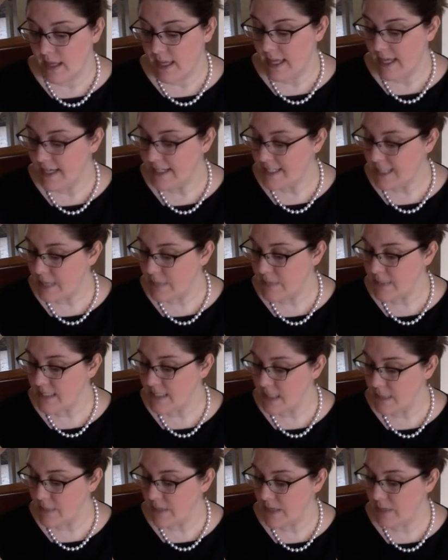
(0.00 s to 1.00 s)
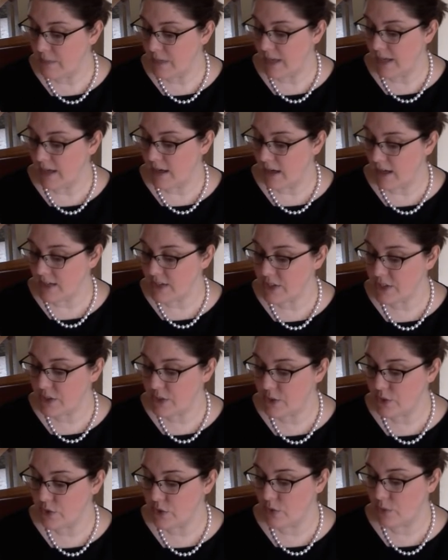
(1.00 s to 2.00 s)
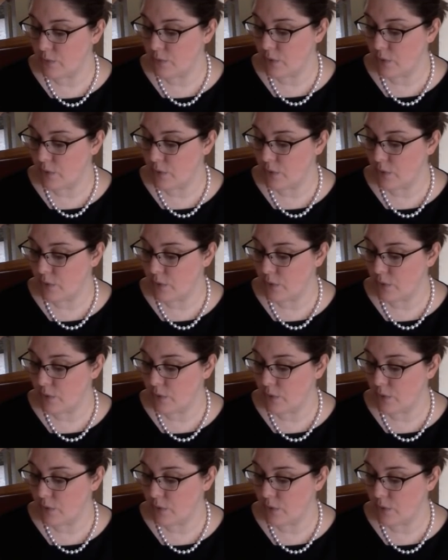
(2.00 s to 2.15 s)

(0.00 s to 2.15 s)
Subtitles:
except as limited by a constitutional